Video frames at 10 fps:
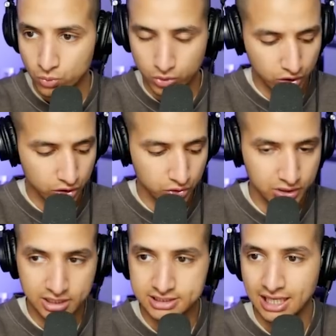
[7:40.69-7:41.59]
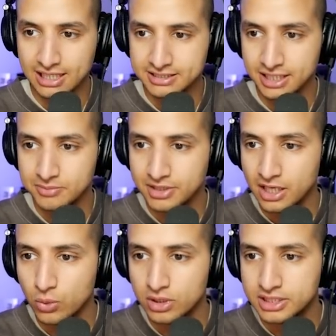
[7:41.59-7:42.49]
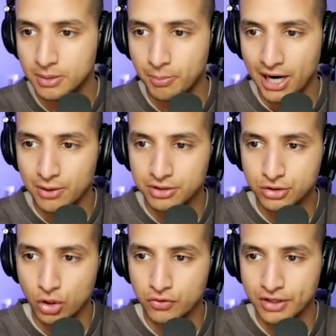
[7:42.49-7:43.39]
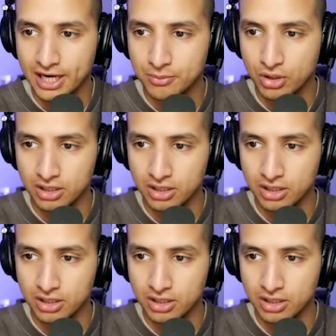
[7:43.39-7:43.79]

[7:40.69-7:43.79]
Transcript: We're going to do the exact same thing with the Pirate Cove camera.